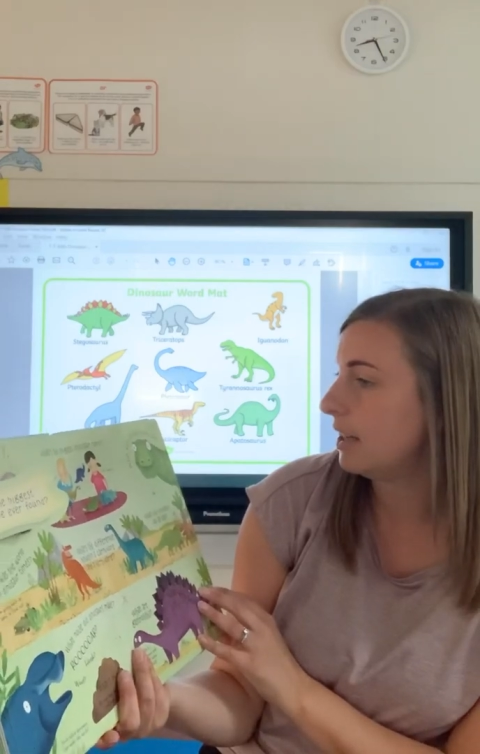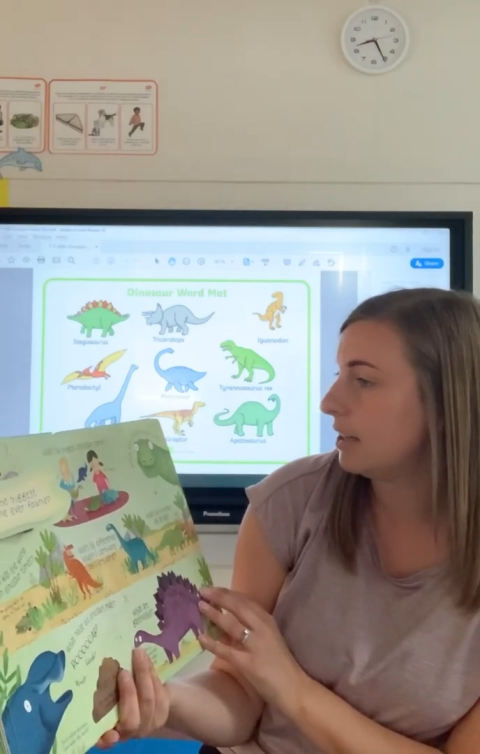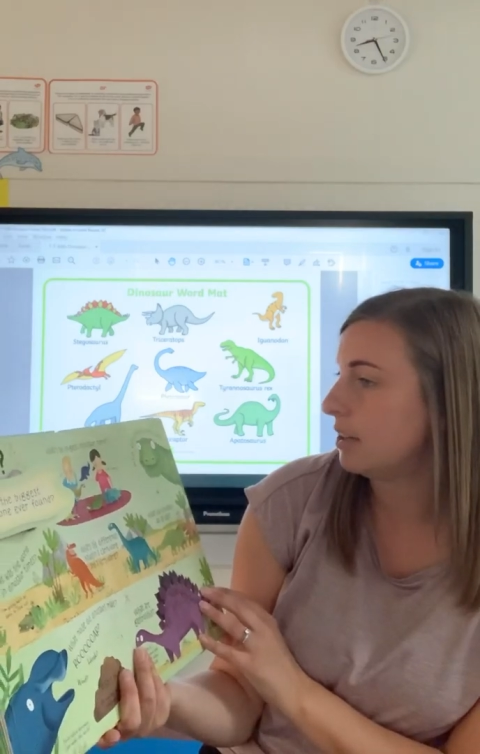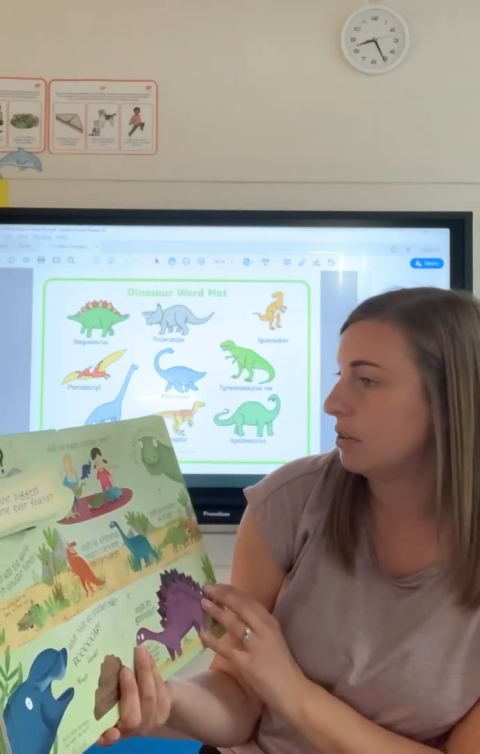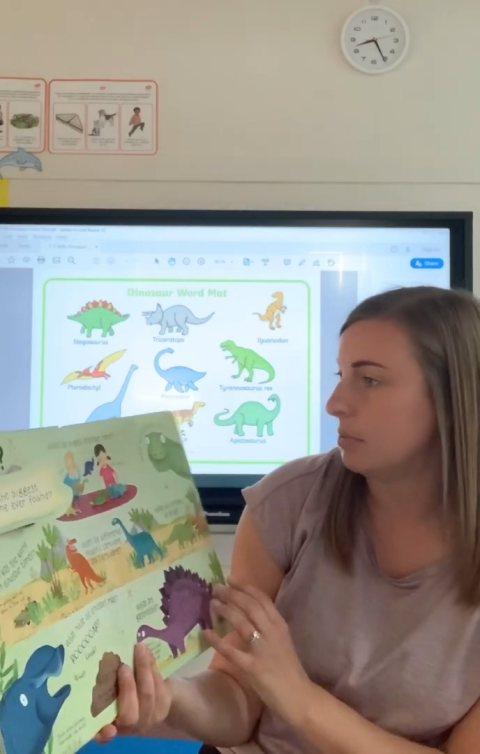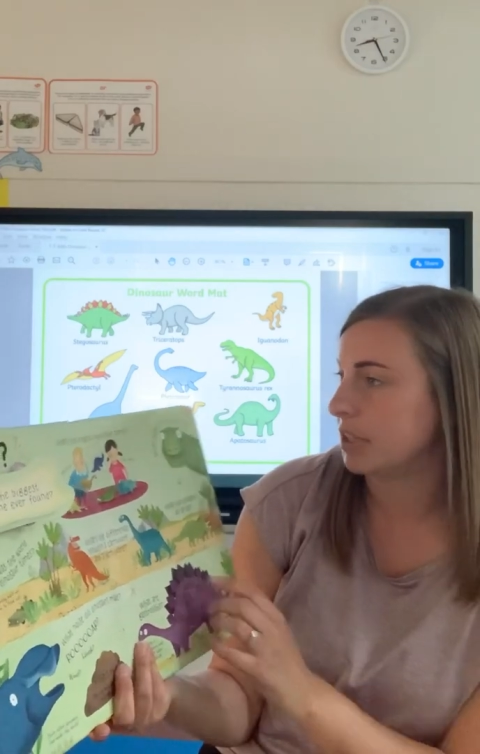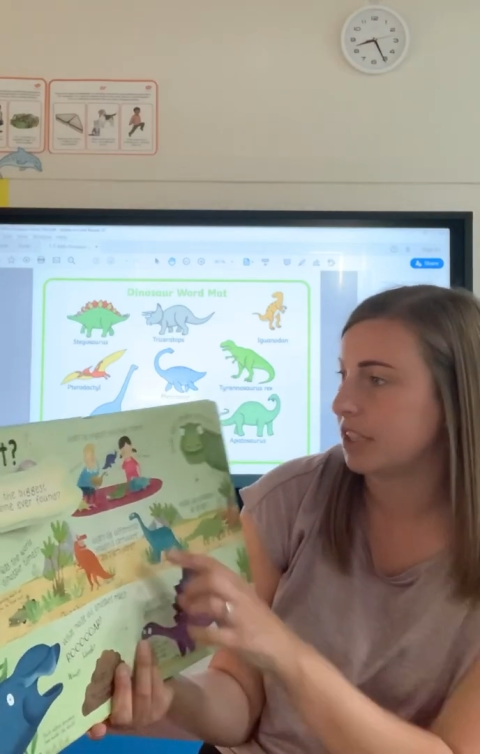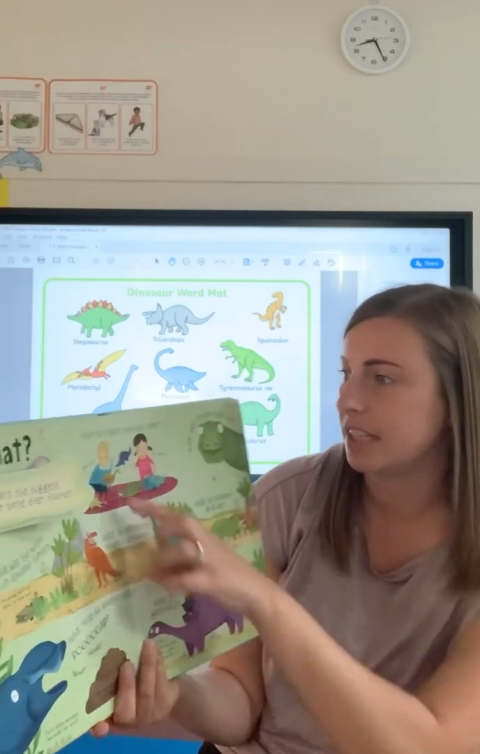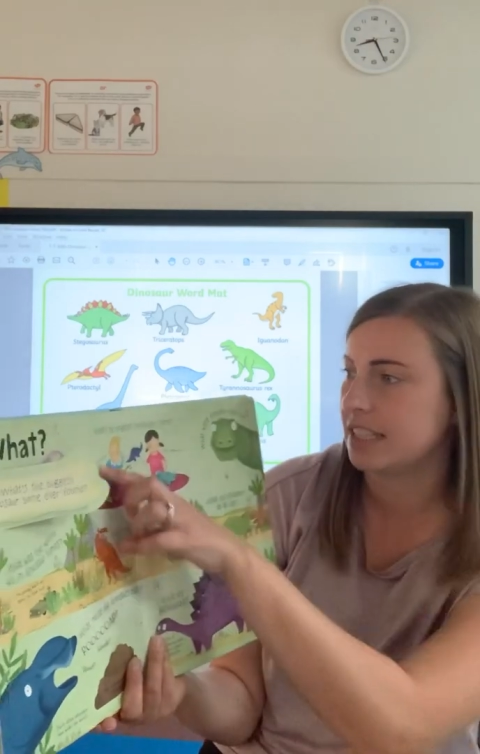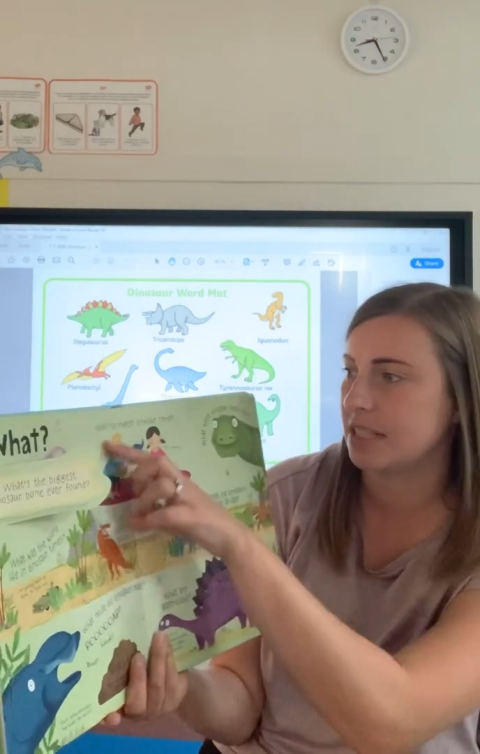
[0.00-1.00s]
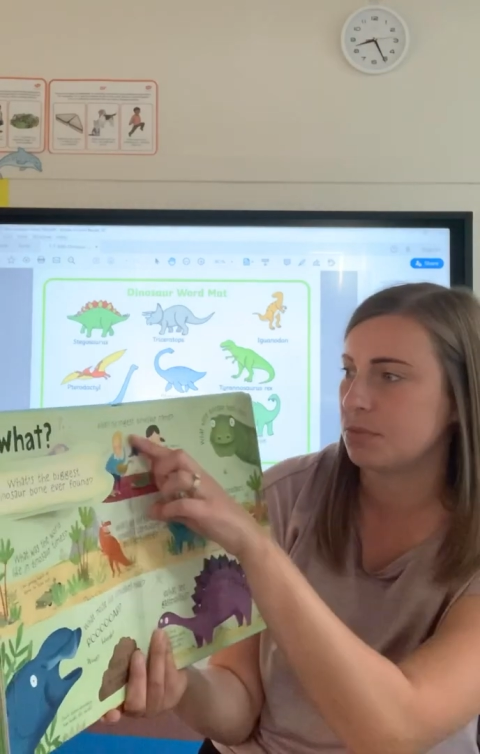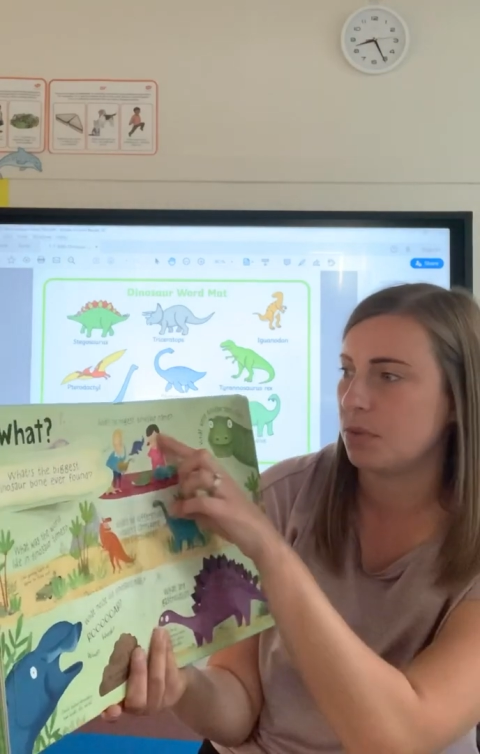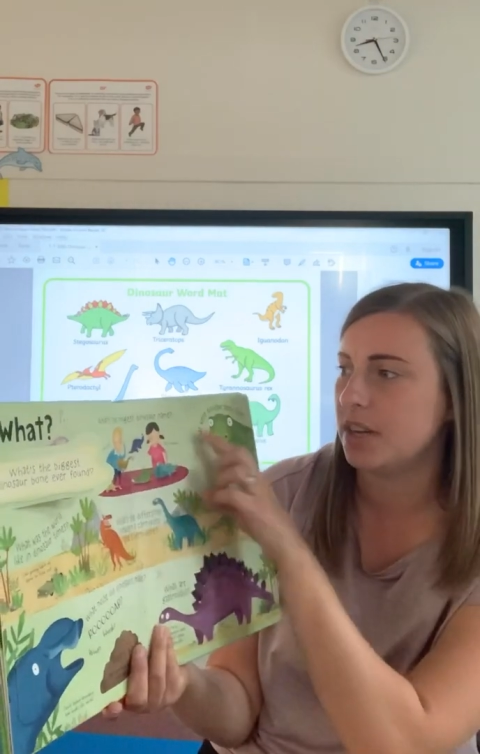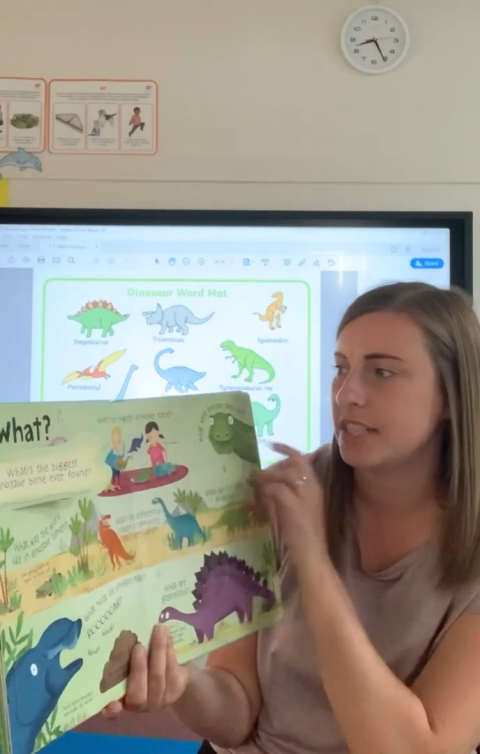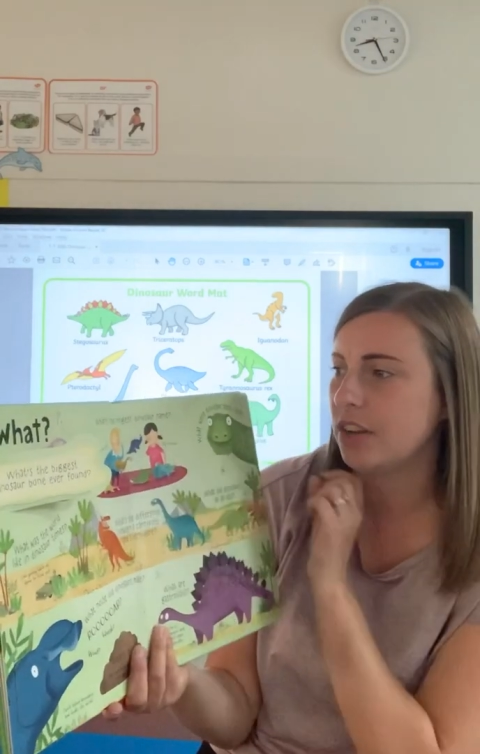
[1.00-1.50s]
Oh my goodness, what is the